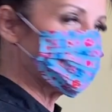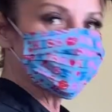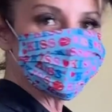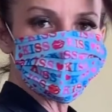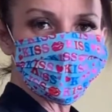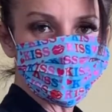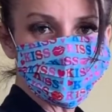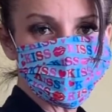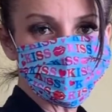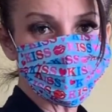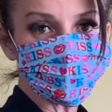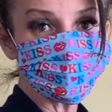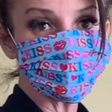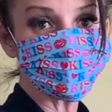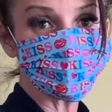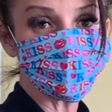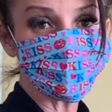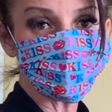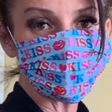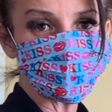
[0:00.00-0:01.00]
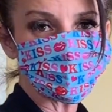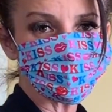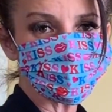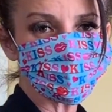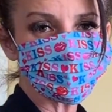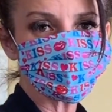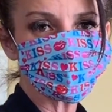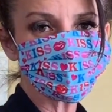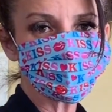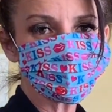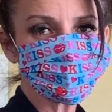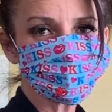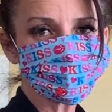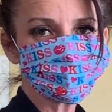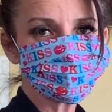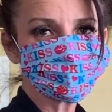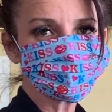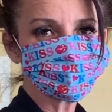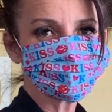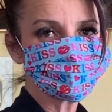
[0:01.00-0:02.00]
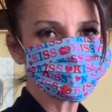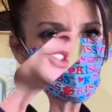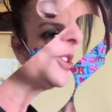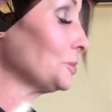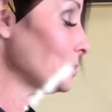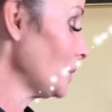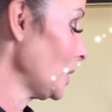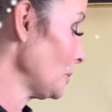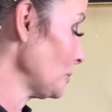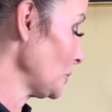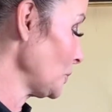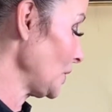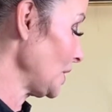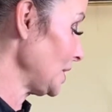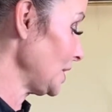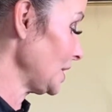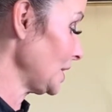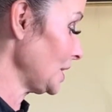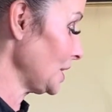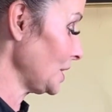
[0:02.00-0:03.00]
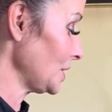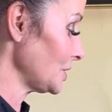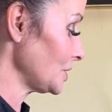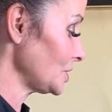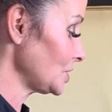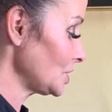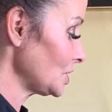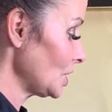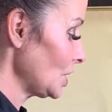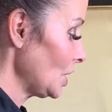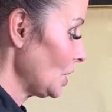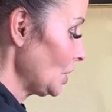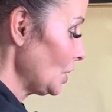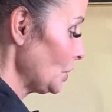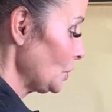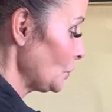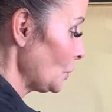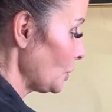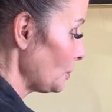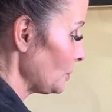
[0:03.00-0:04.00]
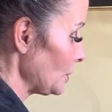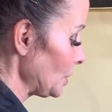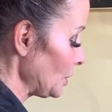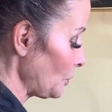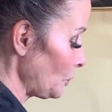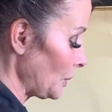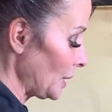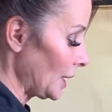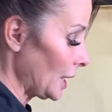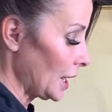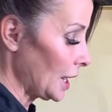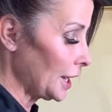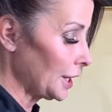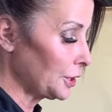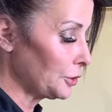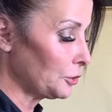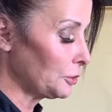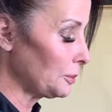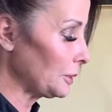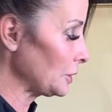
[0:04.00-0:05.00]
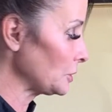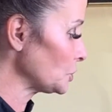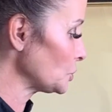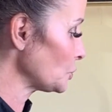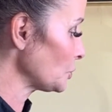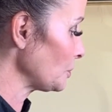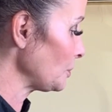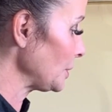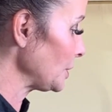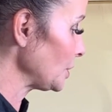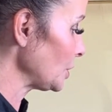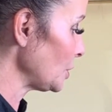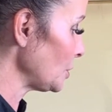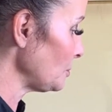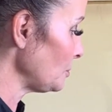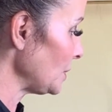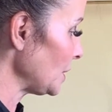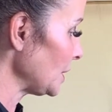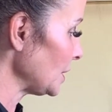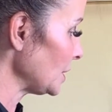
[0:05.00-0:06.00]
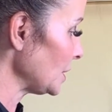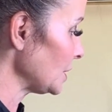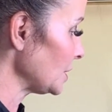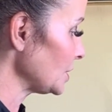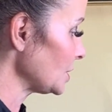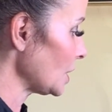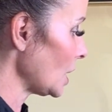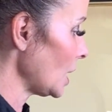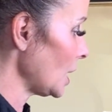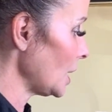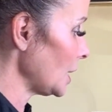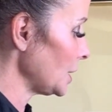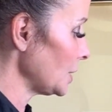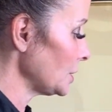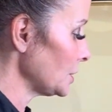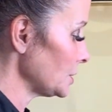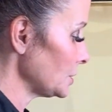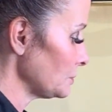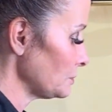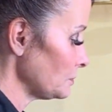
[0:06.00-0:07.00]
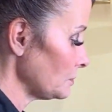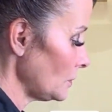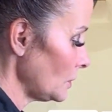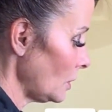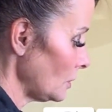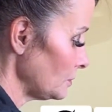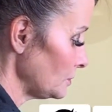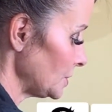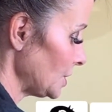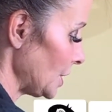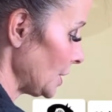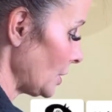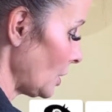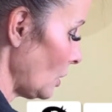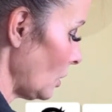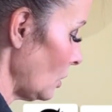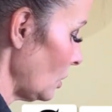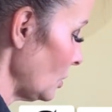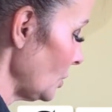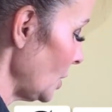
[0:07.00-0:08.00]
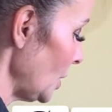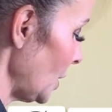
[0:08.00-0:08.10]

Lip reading: hairy blowouts. Pomeranian ears. Normally the way I go about trimming them is I take all the